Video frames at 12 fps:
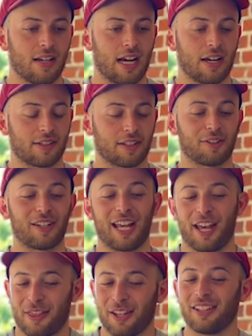I was like, okay,
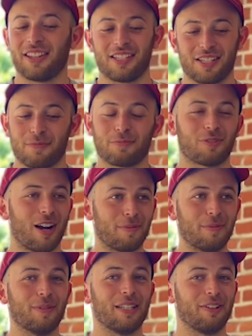I think this is
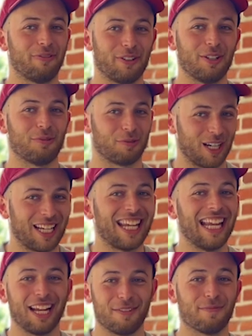probably a field where I can
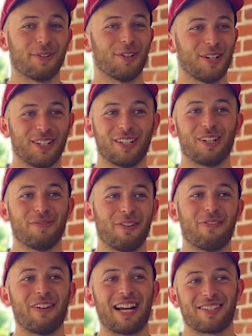get employed a little bit
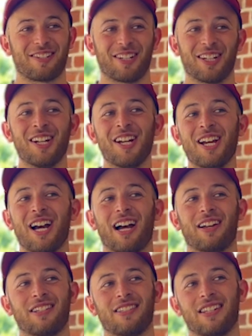faster.
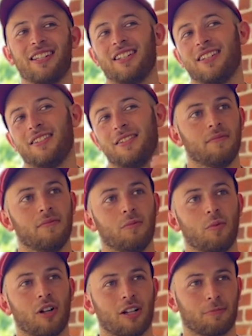I did
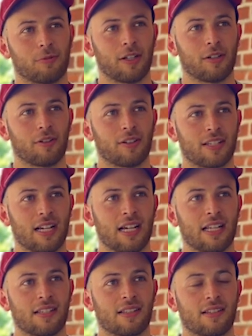want to
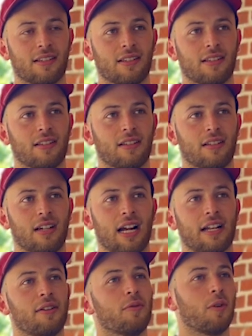prioritize, I
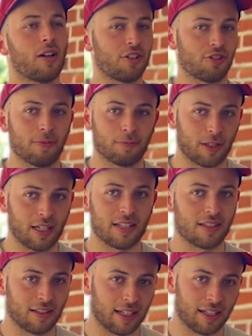didn't want to jump right
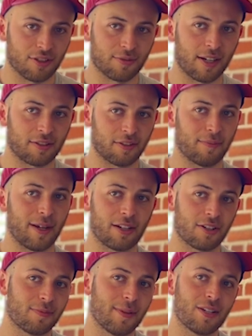into like a director of
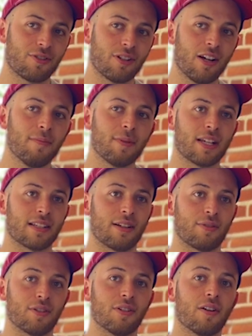makerspace job because I
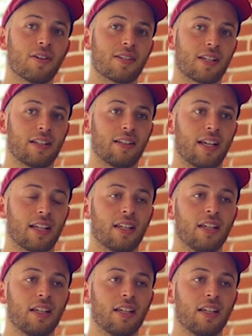was noticing like,